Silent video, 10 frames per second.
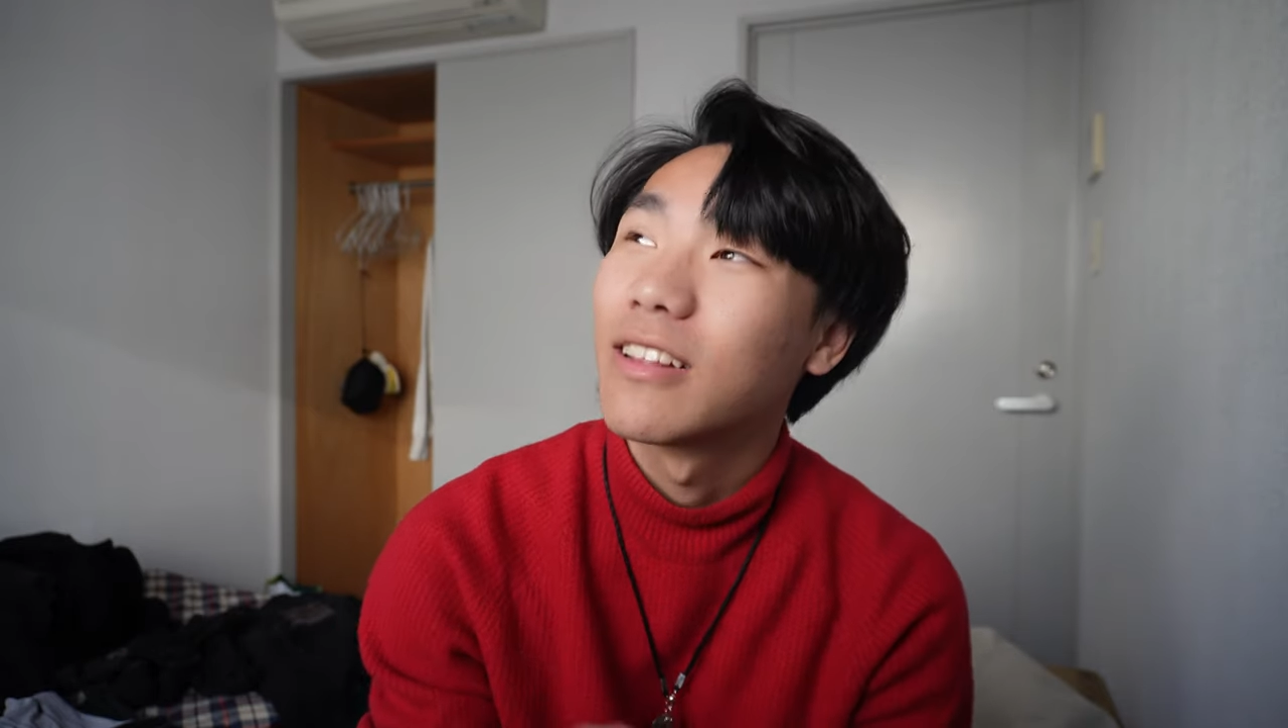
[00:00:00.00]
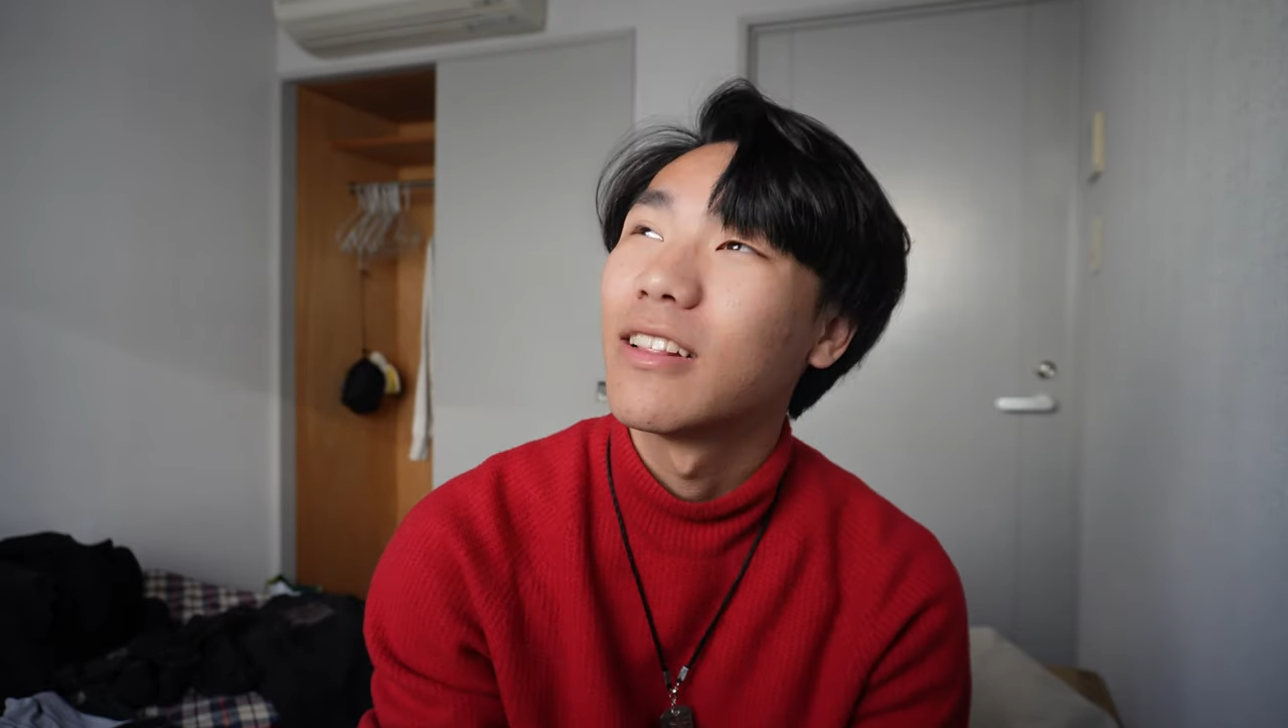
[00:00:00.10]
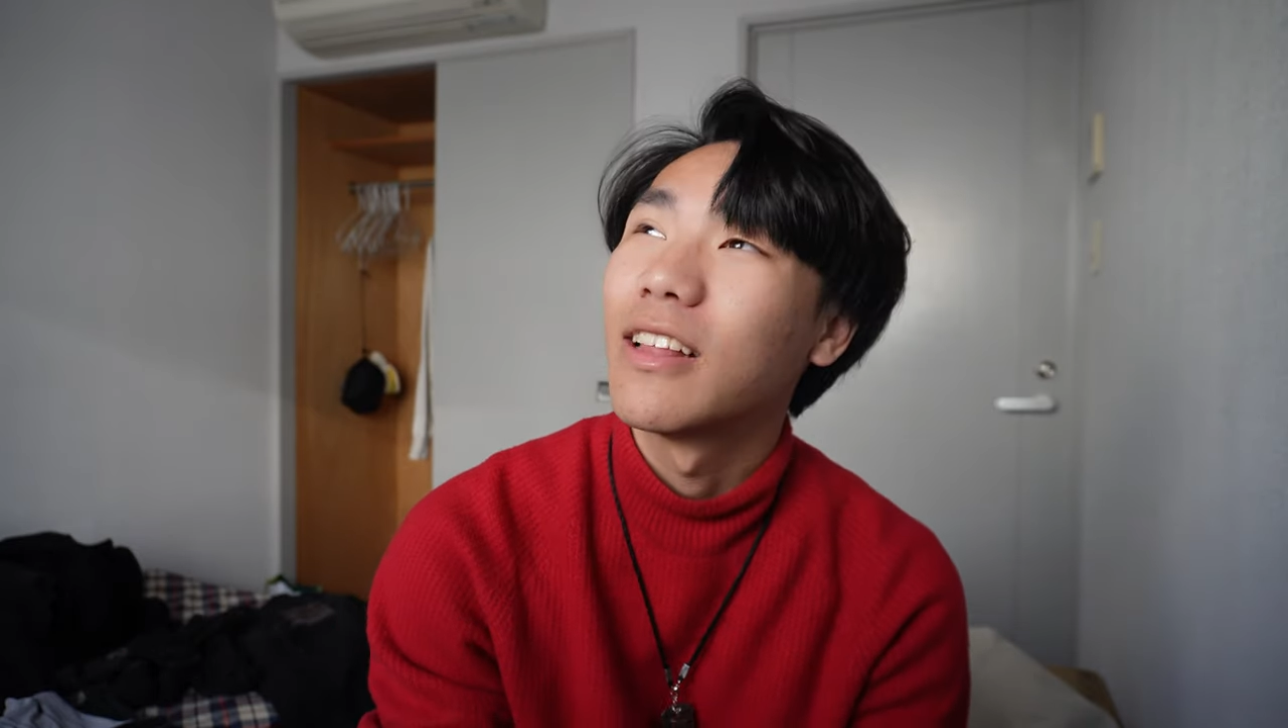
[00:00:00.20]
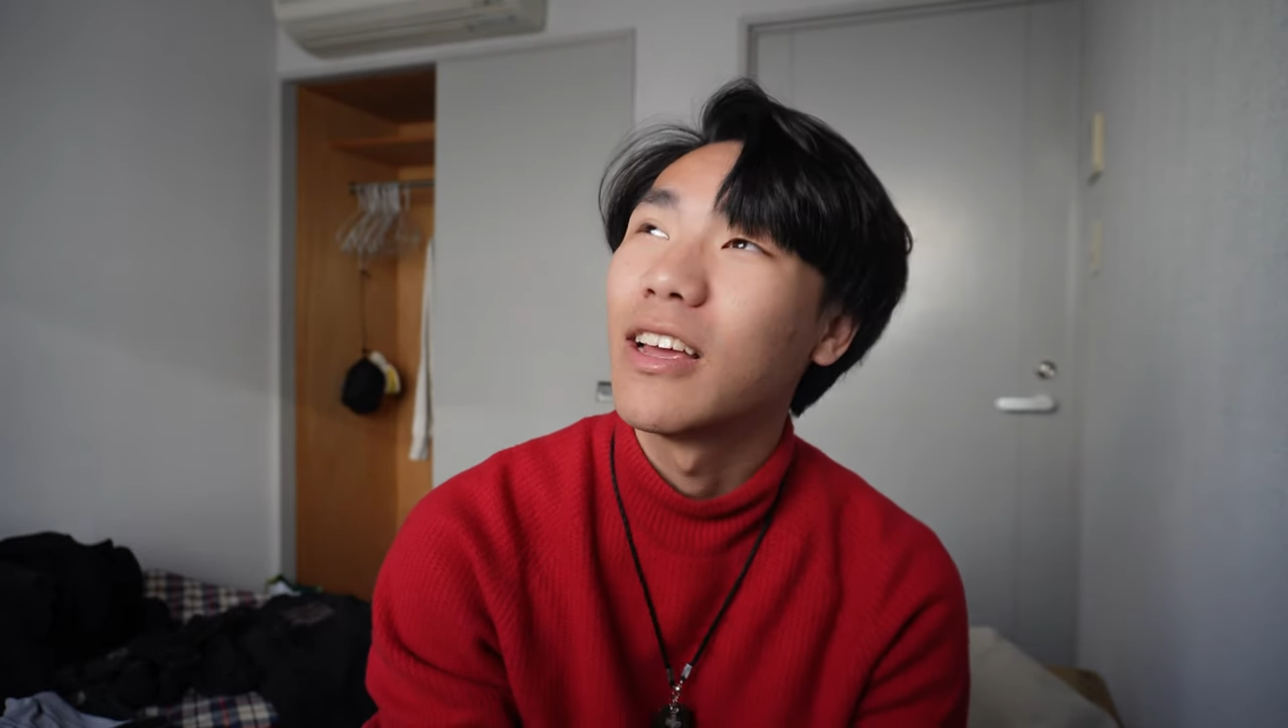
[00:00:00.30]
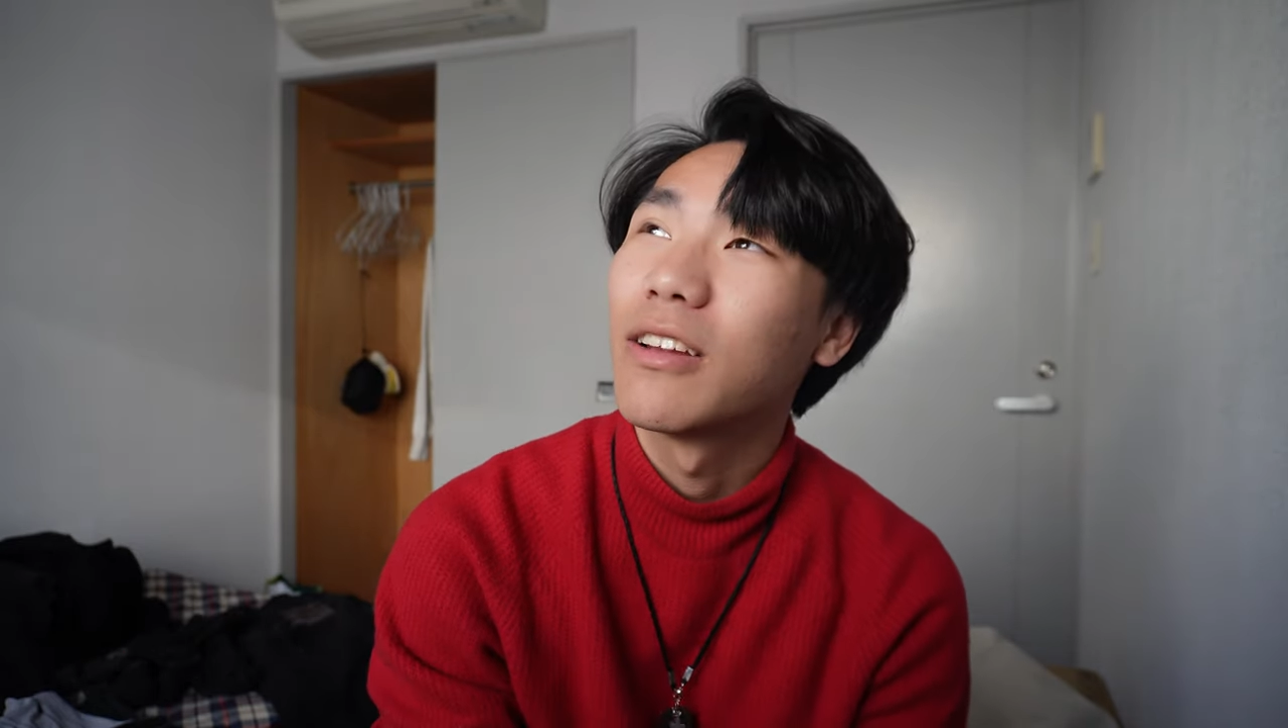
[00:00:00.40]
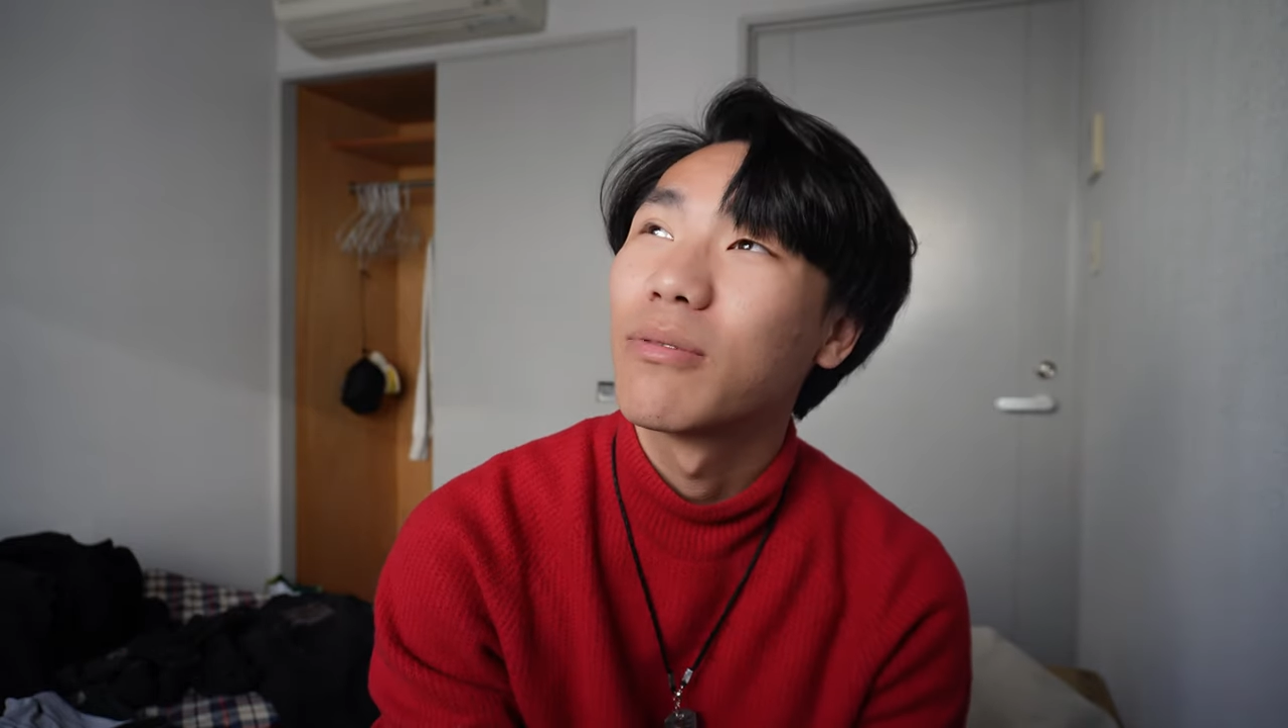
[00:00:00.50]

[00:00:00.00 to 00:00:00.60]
laying